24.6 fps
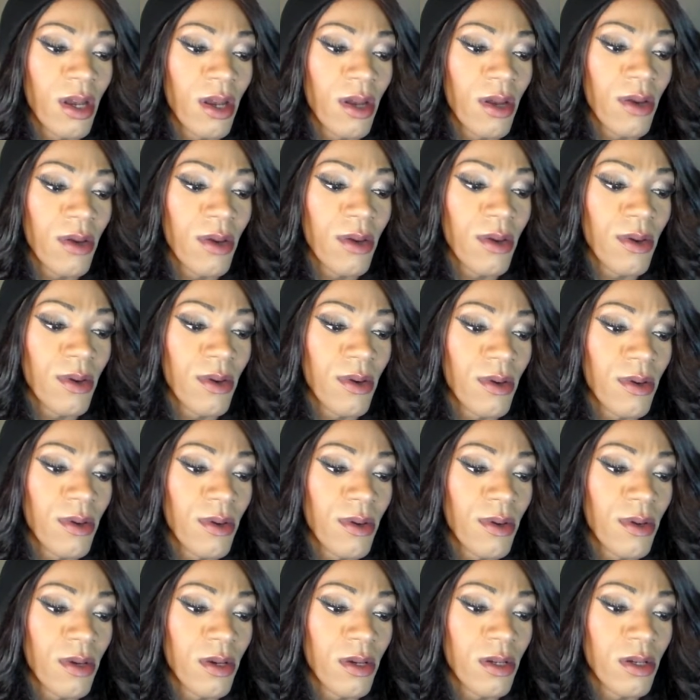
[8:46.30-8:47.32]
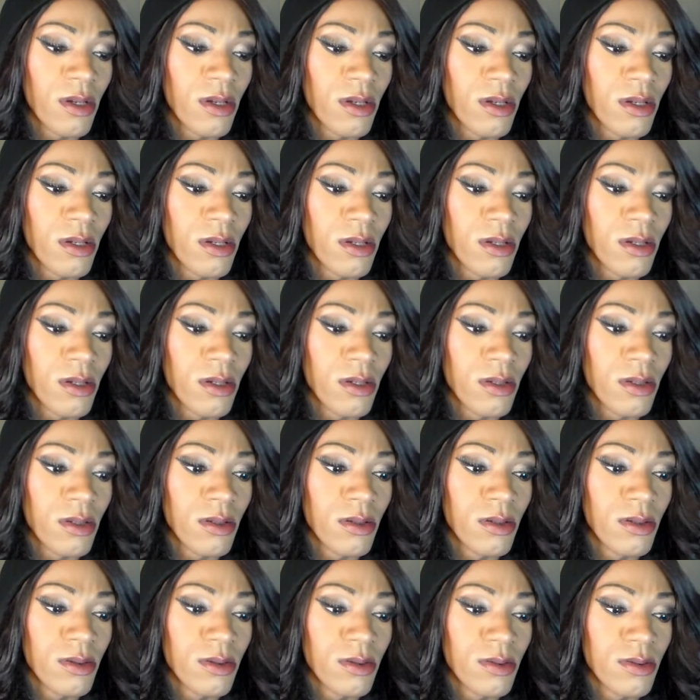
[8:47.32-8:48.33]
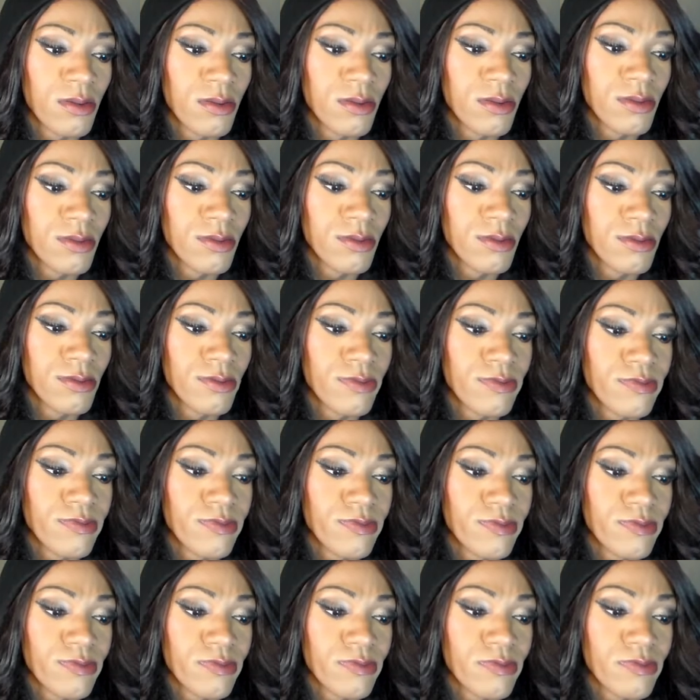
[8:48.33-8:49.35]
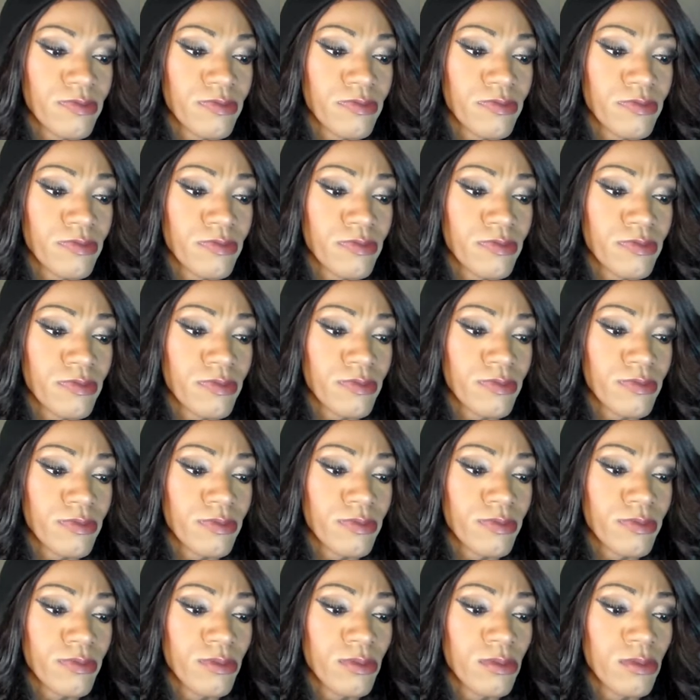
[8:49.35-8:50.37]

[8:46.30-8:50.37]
No one is speaking in this clip.